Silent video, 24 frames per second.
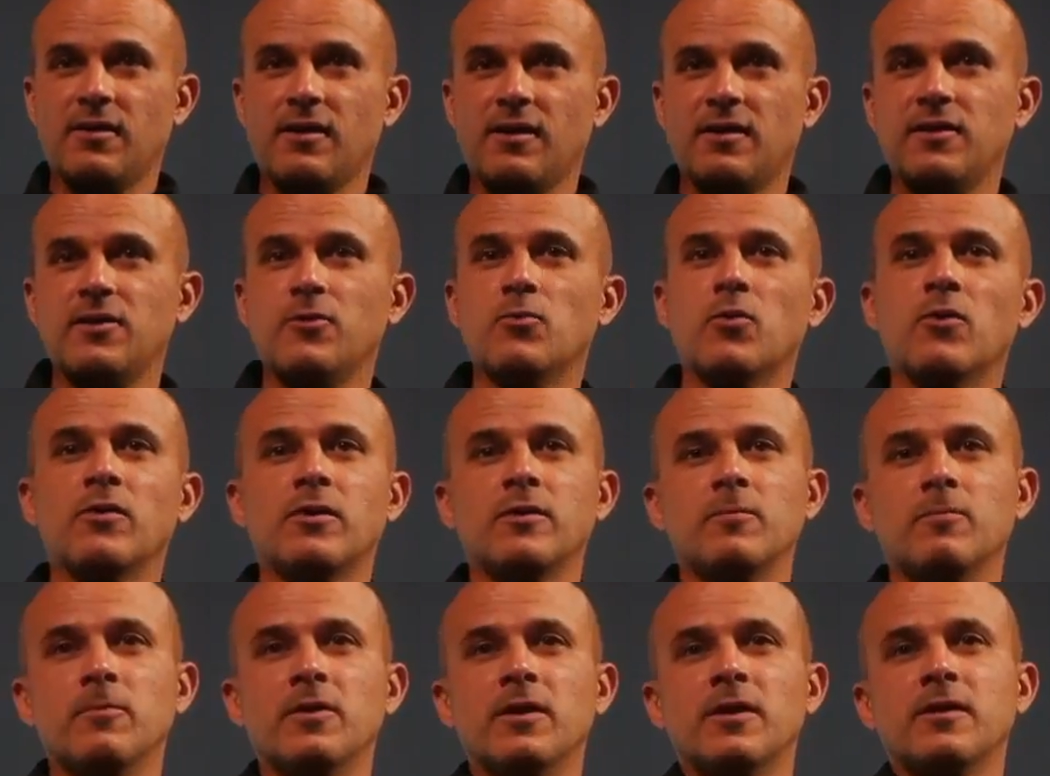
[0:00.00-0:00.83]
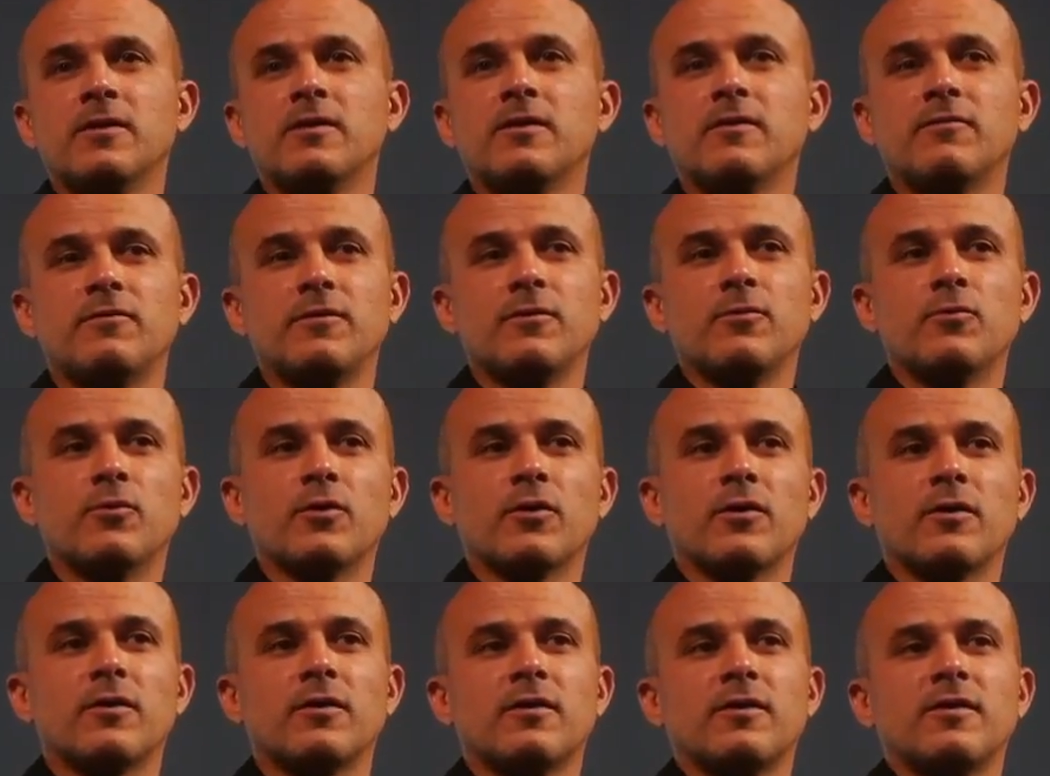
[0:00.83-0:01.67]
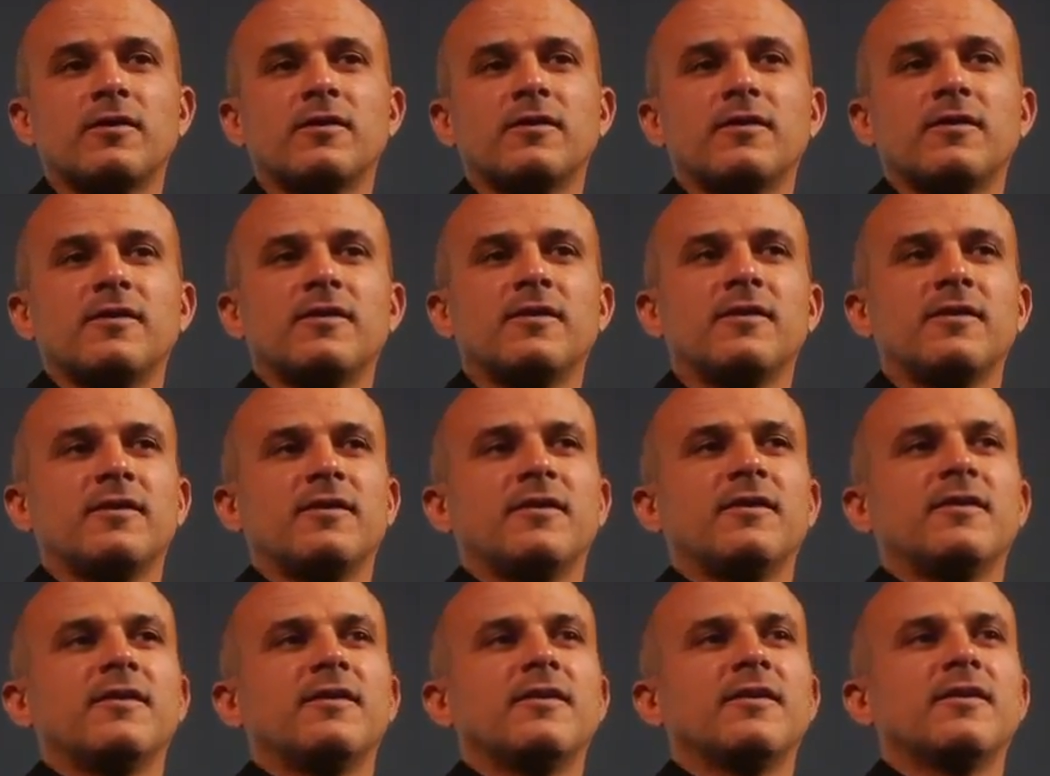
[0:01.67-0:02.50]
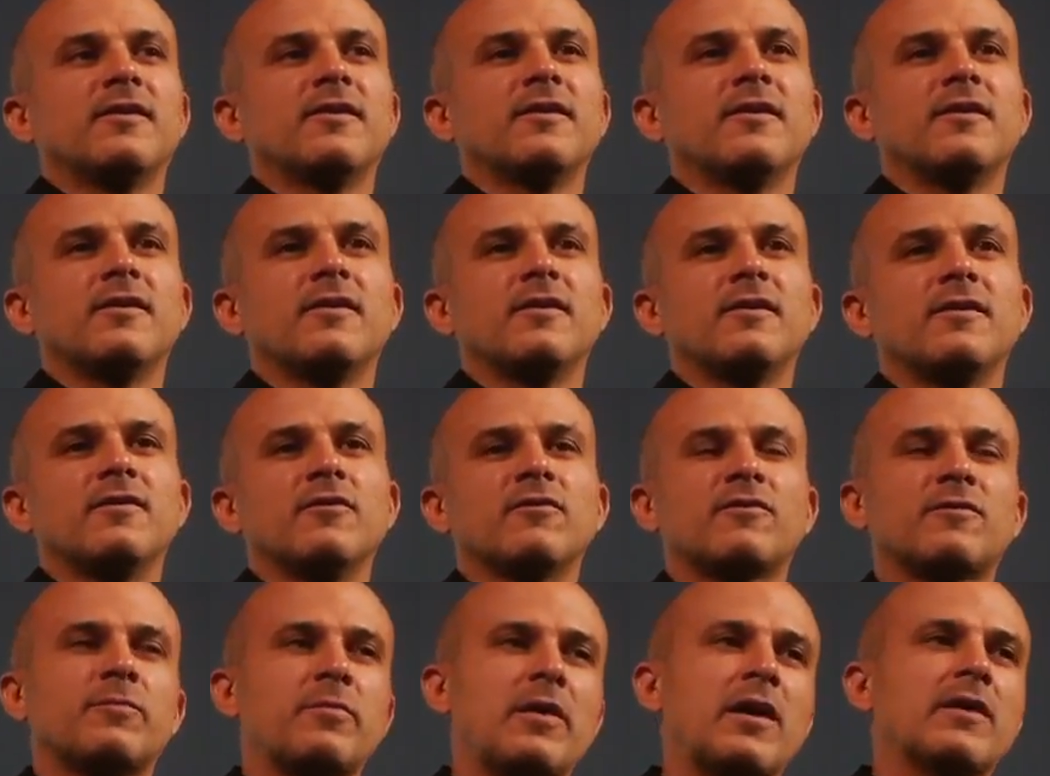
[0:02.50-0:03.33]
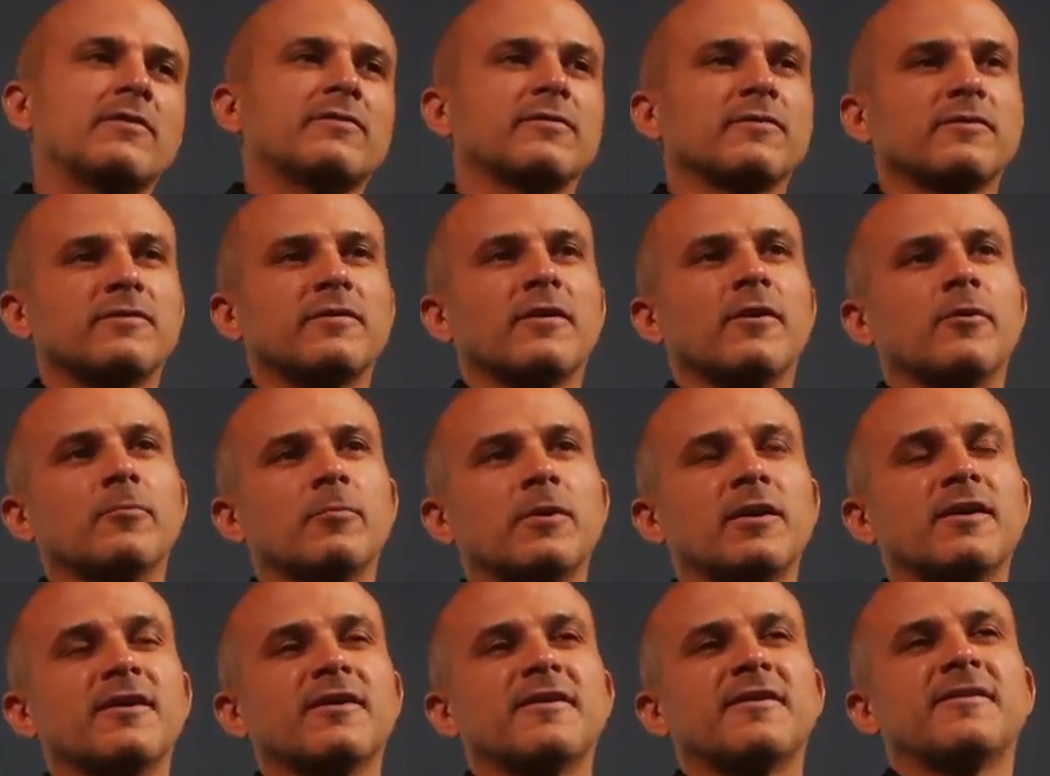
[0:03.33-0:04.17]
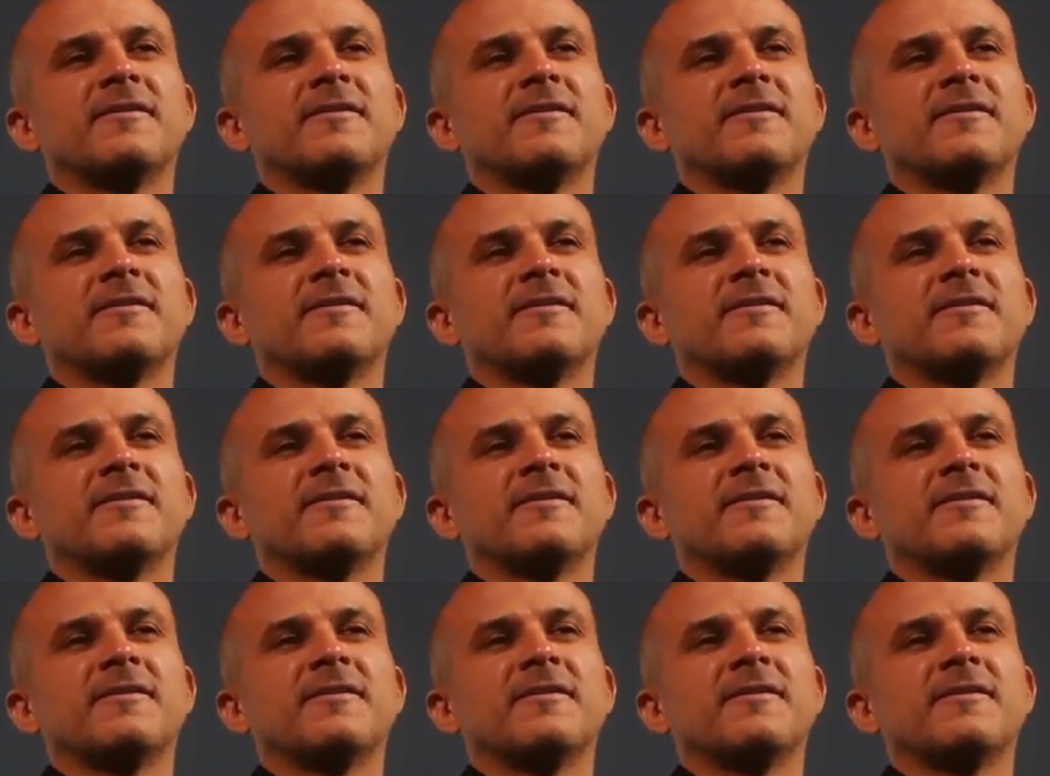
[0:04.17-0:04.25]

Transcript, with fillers: and you won't admit it if you were. Your spouse will tell me.